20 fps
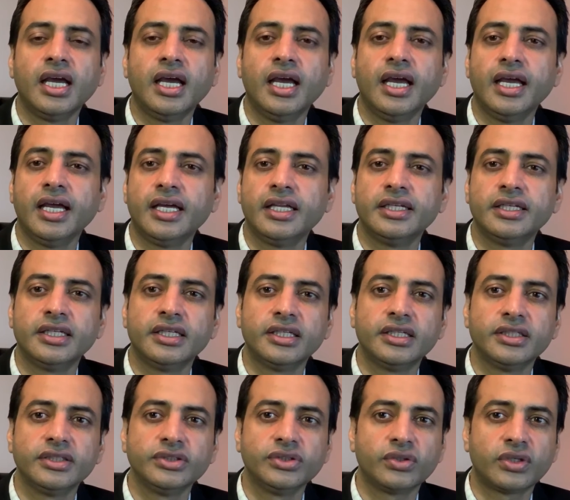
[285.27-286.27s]
and
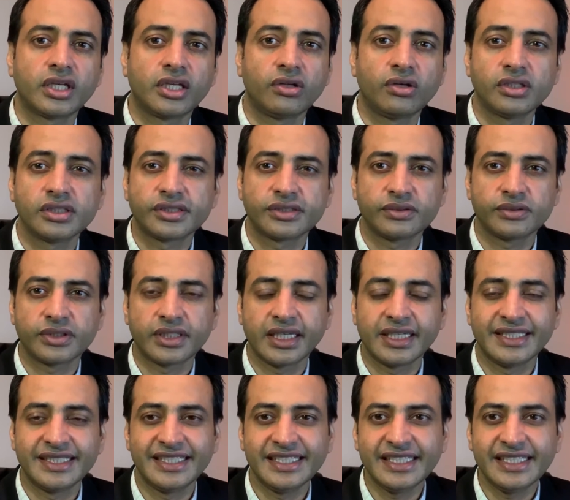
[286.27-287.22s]
you can also get